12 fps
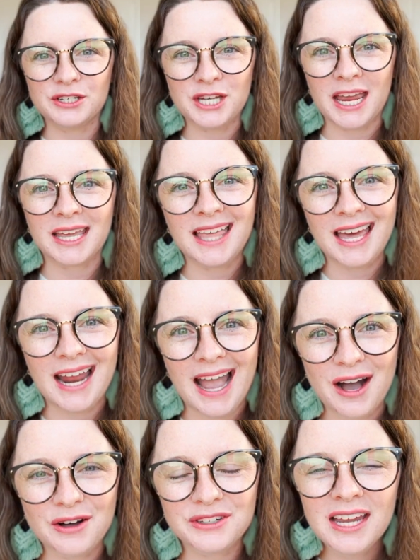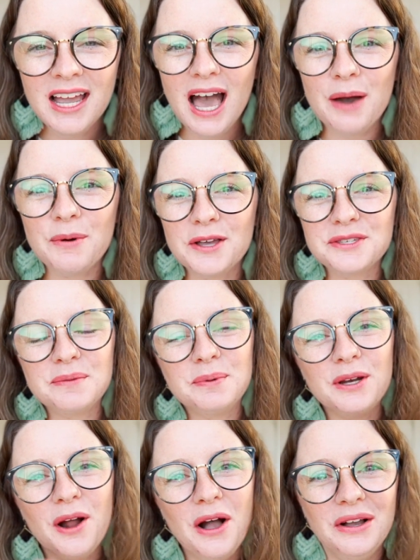check that out. I will also
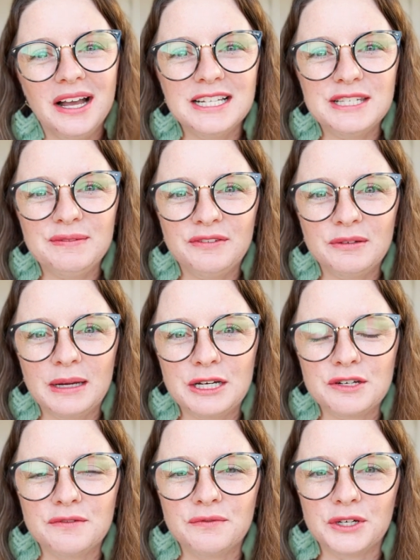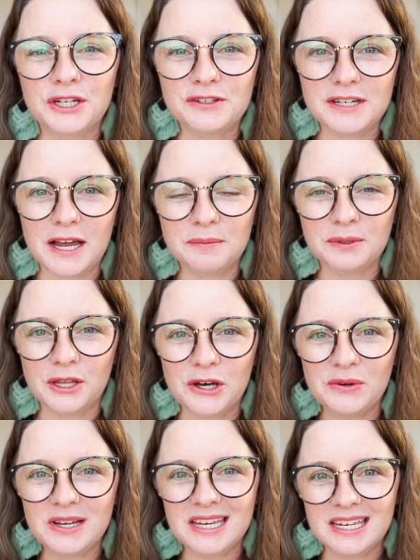put all kinds of information for you down
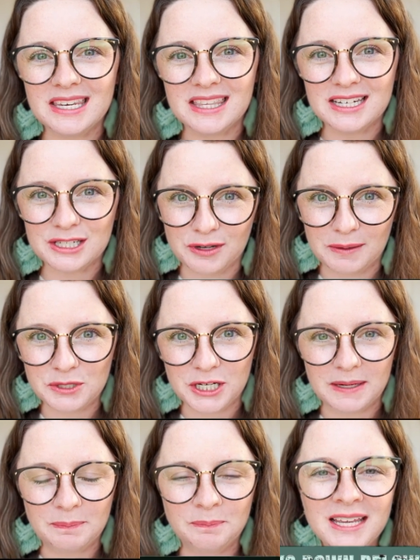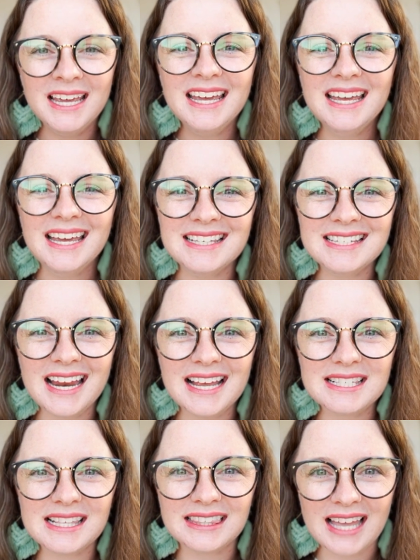below in the description. In
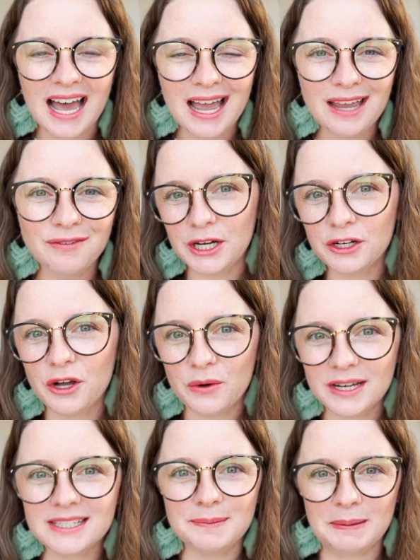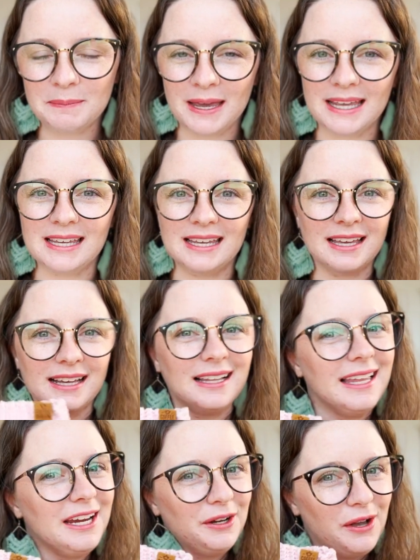today's live, we're going to be making
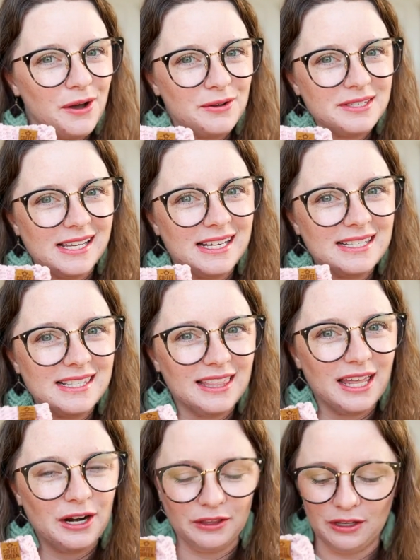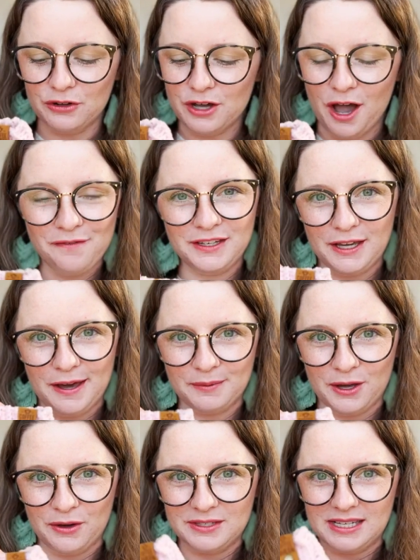Claire cozies that are little coffee
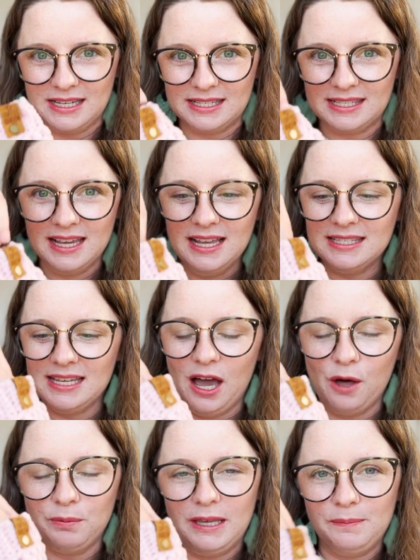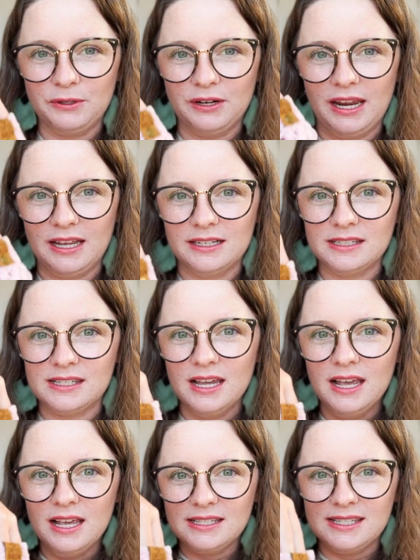cup cozies to help keep your hands
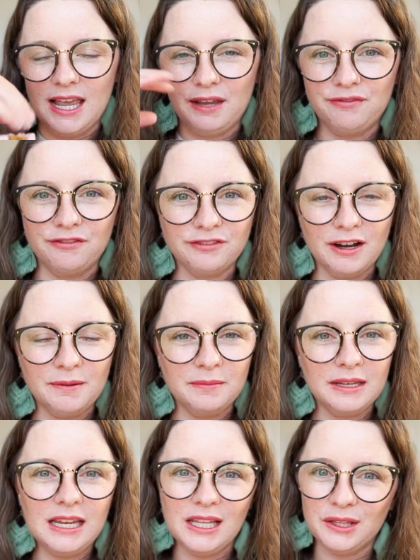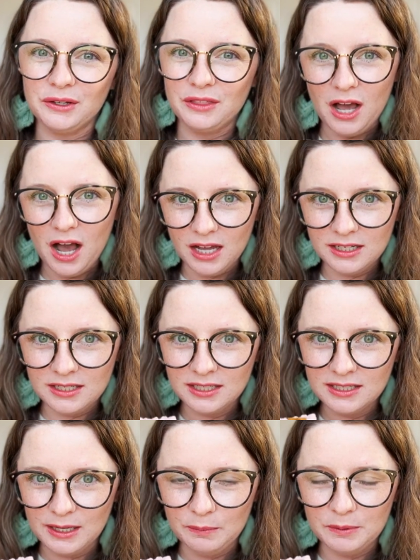safe from either the hot
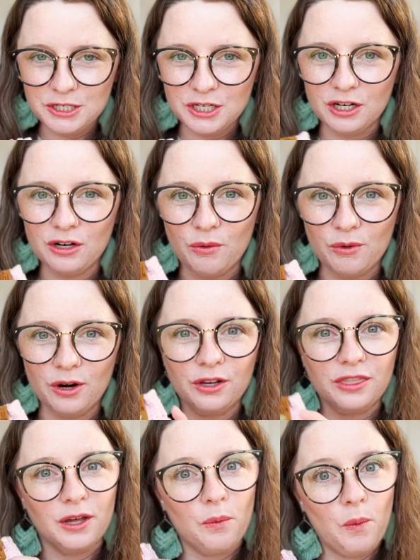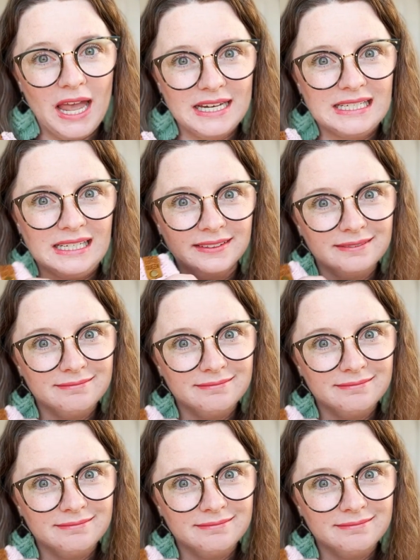temperature or the wetness